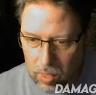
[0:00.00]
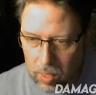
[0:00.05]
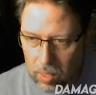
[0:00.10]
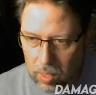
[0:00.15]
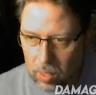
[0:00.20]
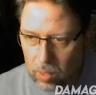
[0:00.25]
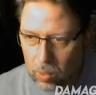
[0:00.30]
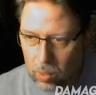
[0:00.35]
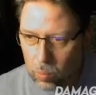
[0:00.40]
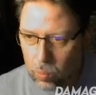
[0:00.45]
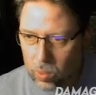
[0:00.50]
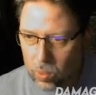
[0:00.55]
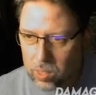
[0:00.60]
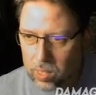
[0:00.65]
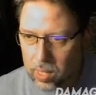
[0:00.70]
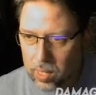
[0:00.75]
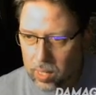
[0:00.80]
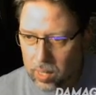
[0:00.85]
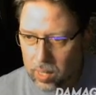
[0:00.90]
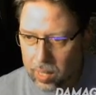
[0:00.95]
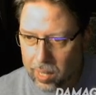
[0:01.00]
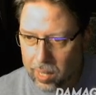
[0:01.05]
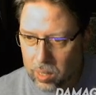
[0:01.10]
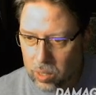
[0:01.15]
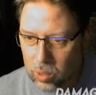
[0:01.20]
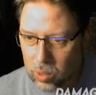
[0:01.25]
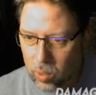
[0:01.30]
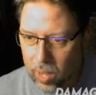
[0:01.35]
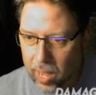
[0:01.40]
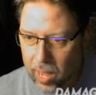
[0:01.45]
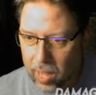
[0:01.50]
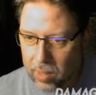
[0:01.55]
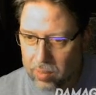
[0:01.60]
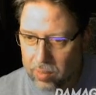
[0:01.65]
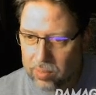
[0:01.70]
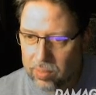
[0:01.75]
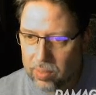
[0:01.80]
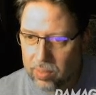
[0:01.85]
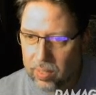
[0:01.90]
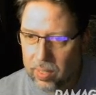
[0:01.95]
which I do have,
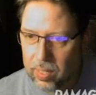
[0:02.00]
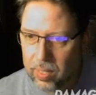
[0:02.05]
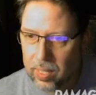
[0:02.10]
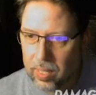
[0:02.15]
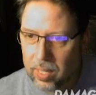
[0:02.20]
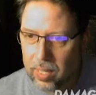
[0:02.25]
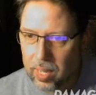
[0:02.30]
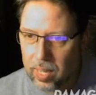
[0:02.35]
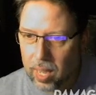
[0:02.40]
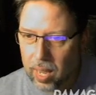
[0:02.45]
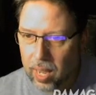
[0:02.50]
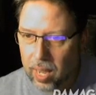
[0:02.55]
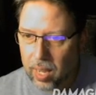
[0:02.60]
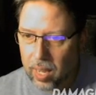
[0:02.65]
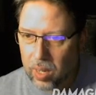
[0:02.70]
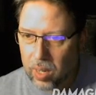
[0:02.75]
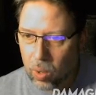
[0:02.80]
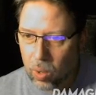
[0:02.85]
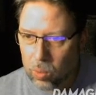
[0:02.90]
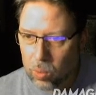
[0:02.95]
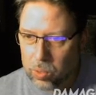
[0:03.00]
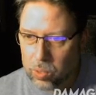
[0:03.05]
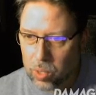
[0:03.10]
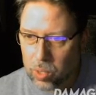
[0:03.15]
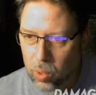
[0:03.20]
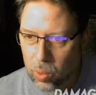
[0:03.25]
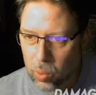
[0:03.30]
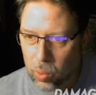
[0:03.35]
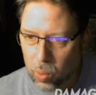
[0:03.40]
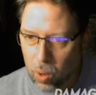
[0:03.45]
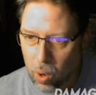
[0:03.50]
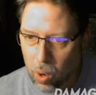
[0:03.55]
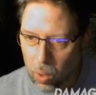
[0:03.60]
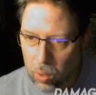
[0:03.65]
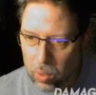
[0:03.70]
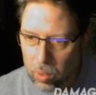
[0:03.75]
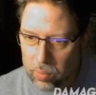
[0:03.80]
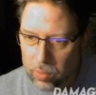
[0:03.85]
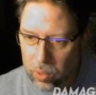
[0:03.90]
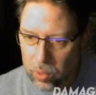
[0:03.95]
and also all of
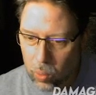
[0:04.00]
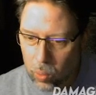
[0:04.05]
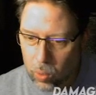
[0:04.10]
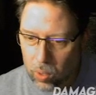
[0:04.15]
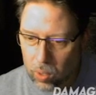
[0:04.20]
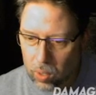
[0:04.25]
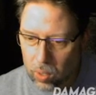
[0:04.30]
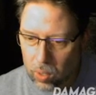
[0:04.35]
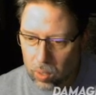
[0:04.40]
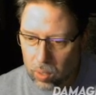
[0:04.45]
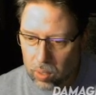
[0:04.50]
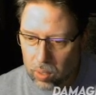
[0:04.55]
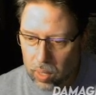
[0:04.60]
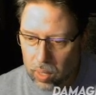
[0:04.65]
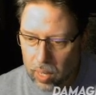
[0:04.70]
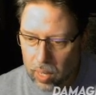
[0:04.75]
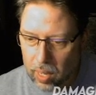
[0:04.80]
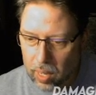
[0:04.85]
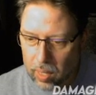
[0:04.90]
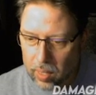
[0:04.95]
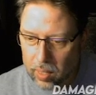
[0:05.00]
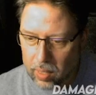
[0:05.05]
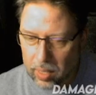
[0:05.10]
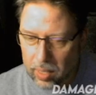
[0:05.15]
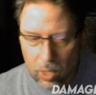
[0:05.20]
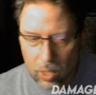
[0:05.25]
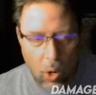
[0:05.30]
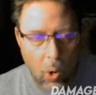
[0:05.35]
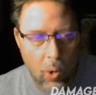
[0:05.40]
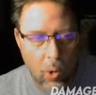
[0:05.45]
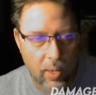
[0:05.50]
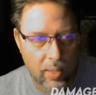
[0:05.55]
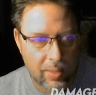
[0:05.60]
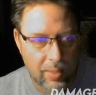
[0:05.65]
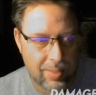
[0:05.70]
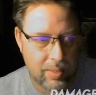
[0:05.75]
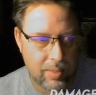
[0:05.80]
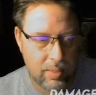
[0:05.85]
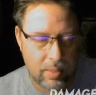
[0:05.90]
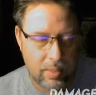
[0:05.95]
your incarnates.
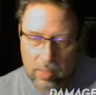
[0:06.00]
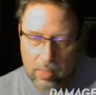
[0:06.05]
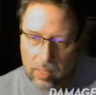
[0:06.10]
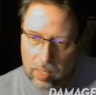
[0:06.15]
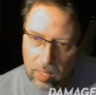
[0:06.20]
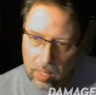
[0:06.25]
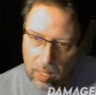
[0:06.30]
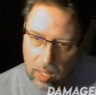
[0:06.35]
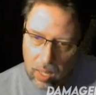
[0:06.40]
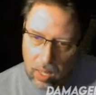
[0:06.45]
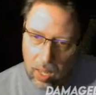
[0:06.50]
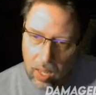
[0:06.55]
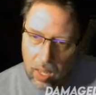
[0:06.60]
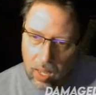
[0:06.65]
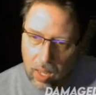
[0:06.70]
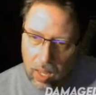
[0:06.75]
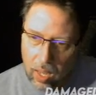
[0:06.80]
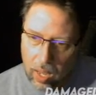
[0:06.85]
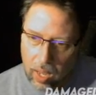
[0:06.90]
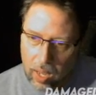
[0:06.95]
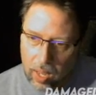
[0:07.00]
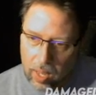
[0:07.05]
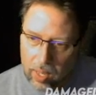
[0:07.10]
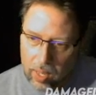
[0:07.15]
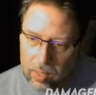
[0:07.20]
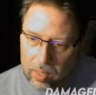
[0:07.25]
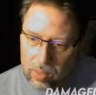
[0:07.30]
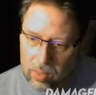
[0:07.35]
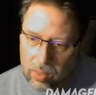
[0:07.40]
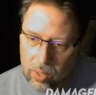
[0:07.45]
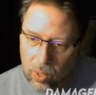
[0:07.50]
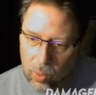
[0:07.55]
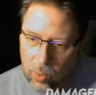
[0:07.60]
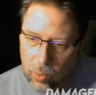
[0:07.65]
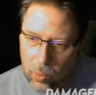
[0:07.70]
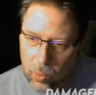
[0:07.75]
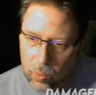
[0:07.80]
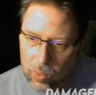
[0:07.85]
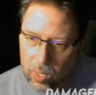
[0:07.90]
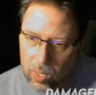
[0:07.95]
So
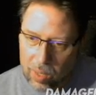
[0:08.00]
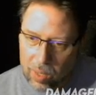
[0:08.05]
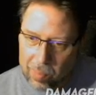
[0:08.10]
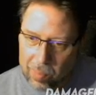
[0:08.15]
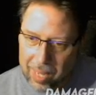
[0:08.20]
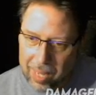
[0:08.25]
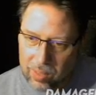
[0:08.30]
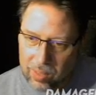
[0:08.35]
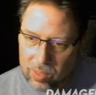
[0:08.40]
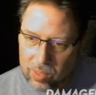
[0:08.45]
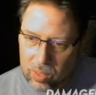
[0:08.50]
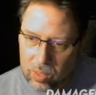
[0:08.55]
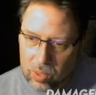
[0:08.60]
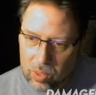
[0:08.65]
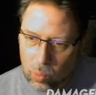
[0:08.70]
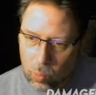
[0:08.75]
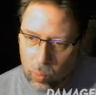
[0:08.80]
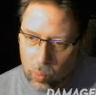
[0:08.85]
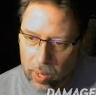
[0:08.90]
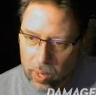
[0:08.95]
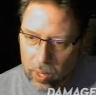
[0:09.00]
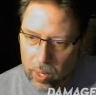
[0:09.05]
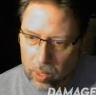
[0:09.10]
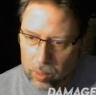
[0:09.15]
it makes it to where